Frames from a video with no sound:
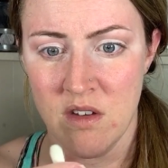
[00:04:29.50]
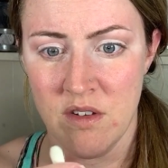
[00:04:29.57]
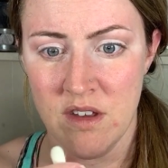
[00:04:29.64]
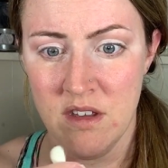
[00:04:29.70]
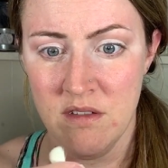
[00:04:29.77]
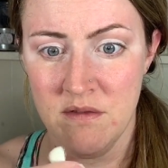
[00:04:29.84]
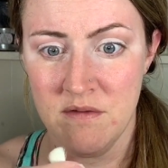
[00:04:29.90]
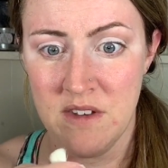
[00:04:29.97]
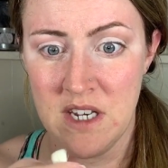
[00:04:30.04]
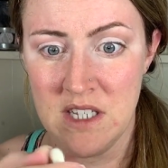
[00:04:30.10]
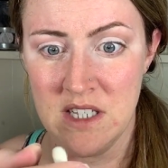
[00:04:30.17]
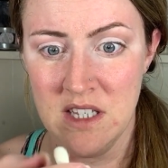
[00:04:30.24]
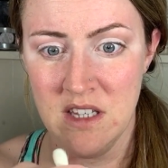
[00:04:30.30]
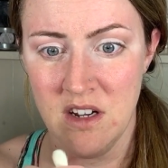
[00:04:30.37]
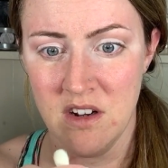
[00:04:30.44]
Well, I mean,
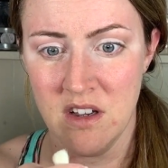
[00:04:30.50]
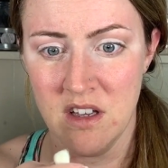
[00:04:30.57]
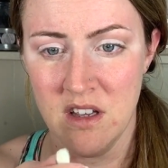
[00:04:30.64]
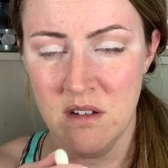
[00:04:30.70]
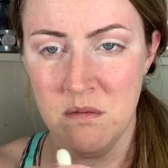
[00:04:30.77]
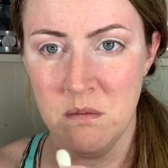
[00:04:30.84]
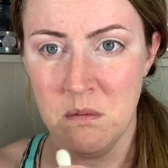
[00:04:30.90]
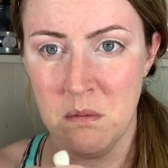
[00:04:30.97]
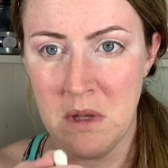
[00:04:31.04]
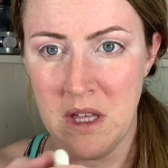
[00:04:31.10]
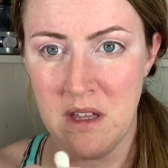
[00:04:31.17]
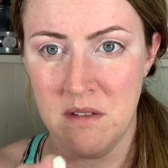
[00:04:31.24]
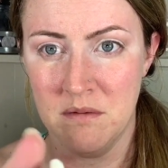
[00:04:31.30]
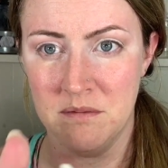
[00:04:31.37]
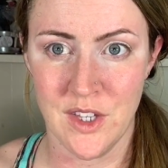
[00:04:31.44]
it's in there good,
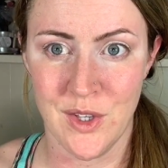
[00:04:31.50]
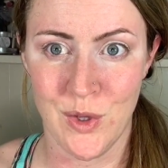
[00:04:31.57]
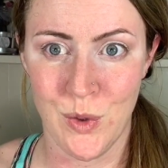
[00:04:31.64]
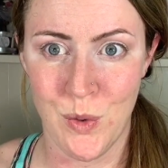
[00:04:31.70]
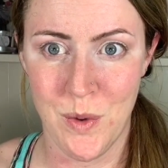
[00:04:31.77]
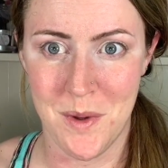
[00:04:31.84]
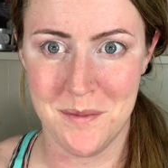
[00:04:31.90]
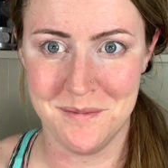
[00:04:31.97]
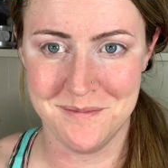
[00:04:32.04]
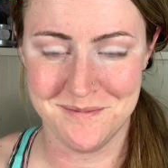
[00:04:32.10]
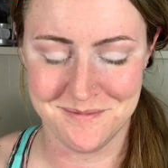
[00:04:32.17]
but cool.